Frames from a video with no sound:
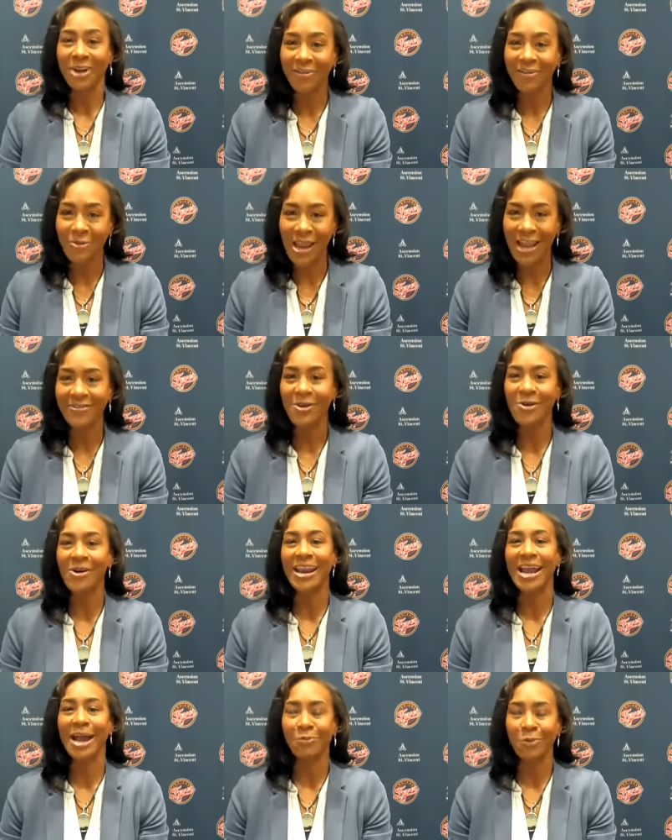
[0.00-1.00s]
whatever we have
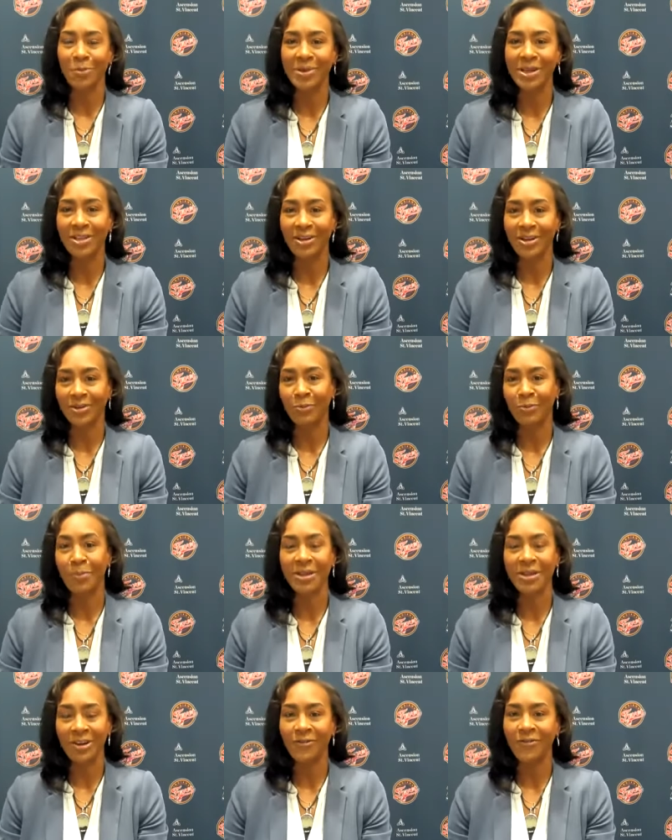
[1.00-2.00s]
going on, we'll be there and we'll
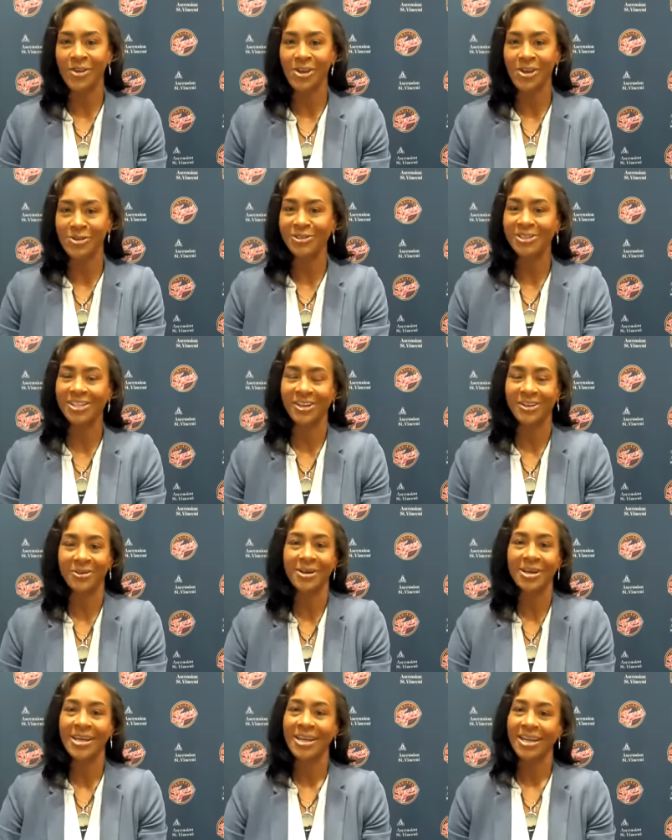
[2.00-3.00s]
be there for you.
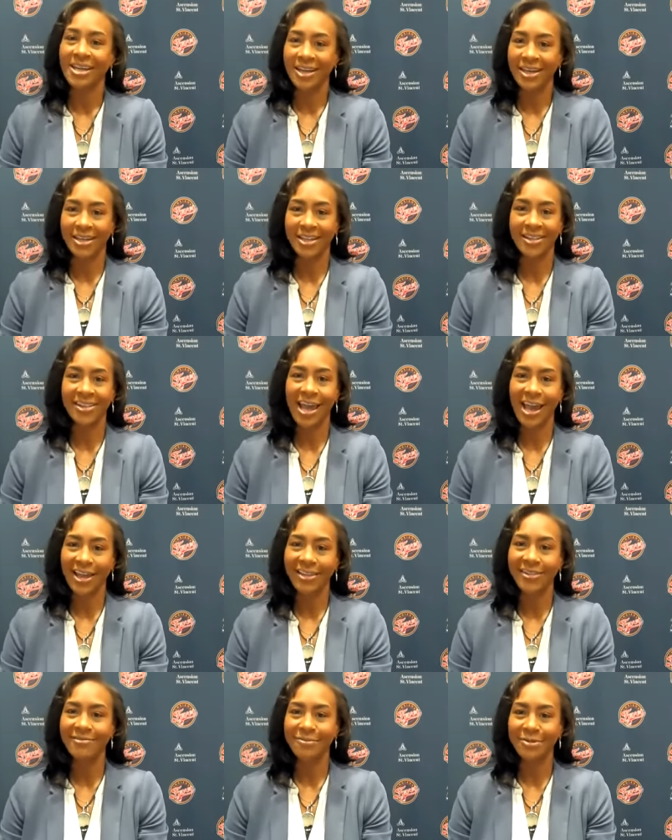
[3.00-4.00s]
So
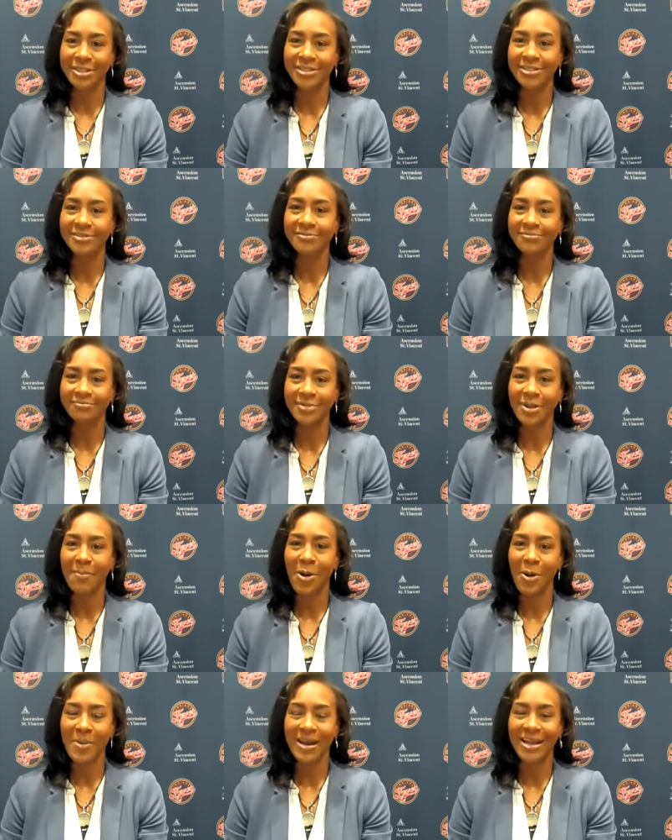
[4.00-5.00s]
that was the
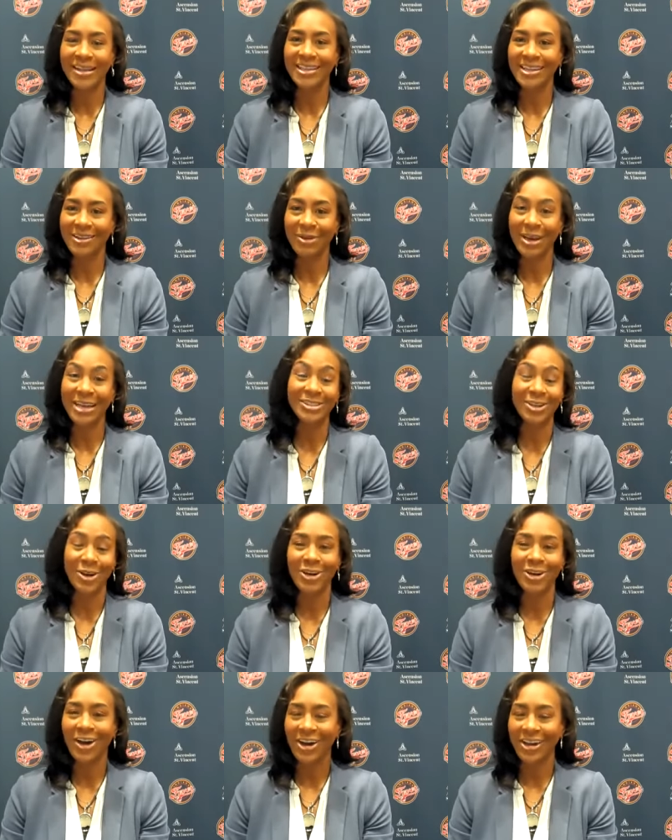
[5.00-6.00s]
moment, I think. When I saw
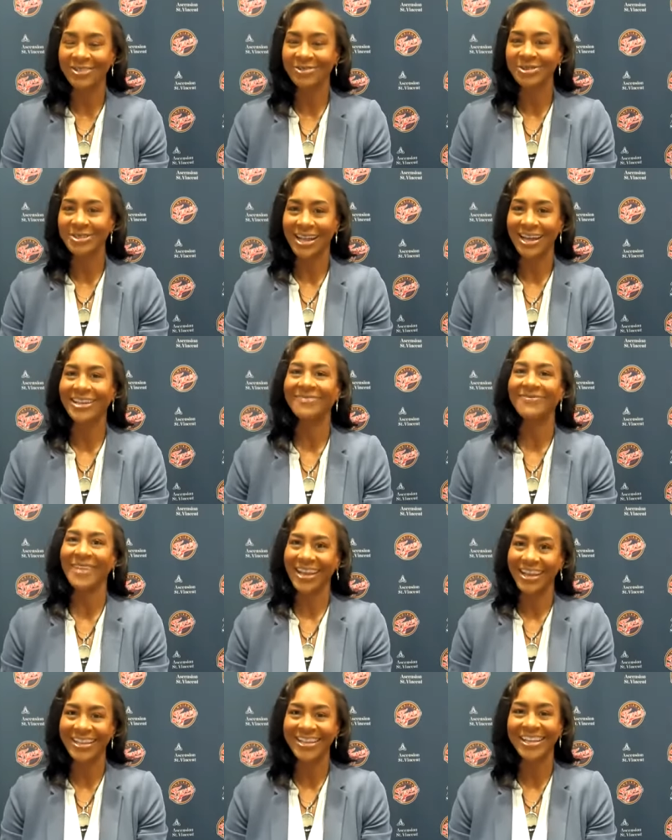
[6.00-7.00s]
Don, it was like,
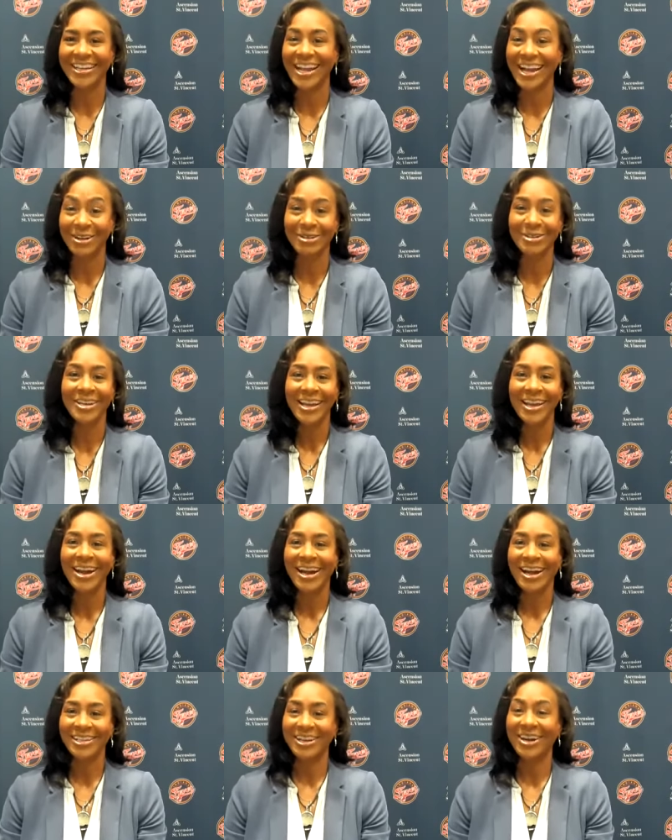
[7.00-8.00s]
man, like I
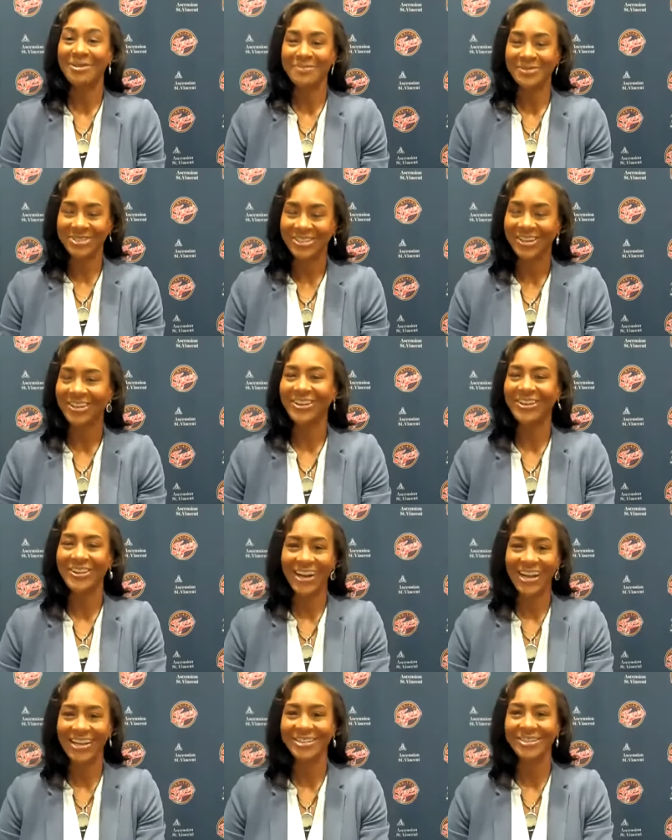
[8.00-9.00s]
almost started
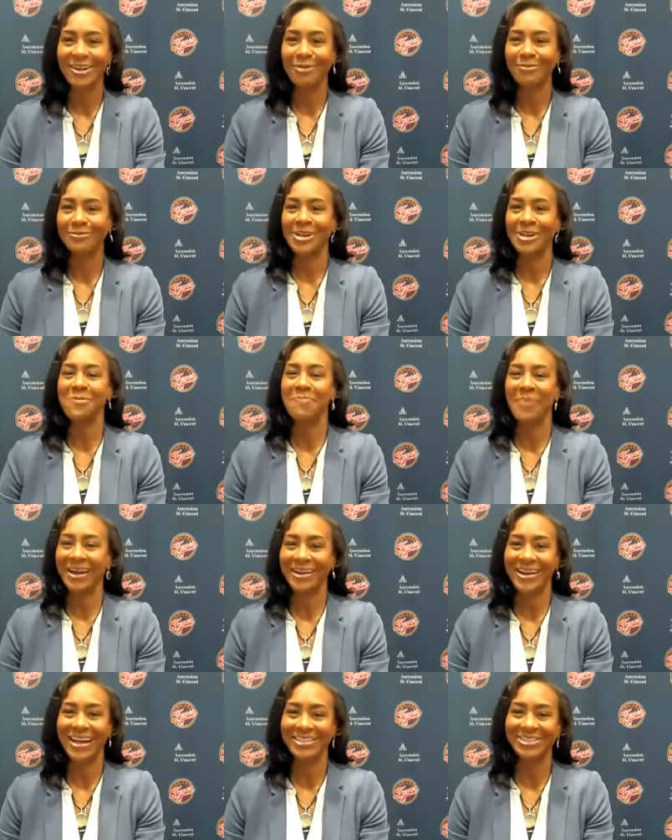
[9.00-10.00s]
crying. Don was like, you
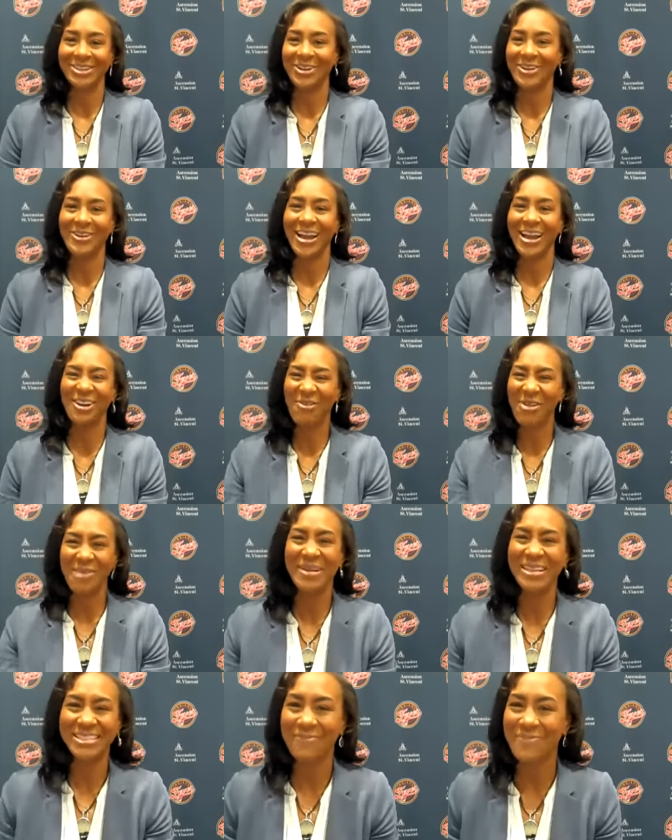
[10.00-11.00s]
better not start crying. You don't want
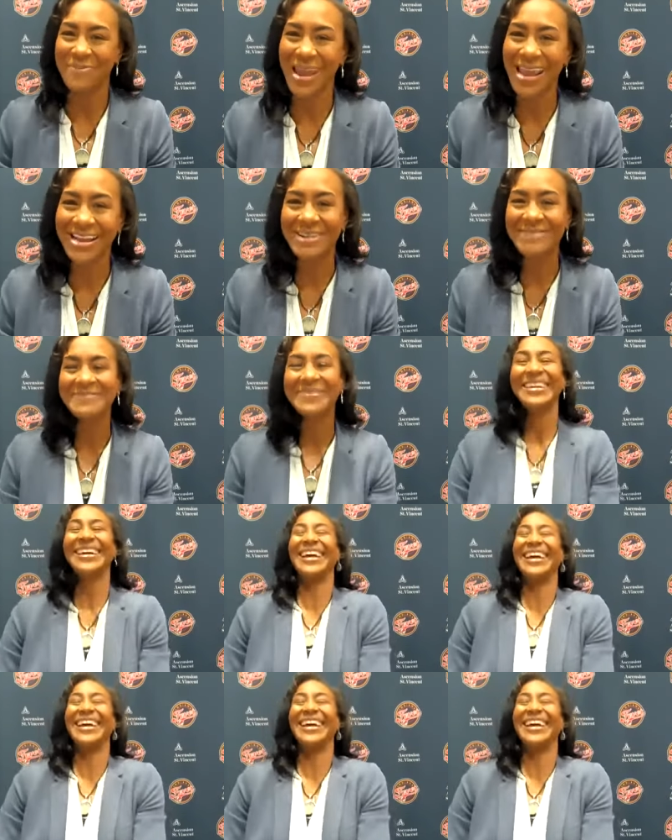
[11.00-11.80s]
to mess up your makeup.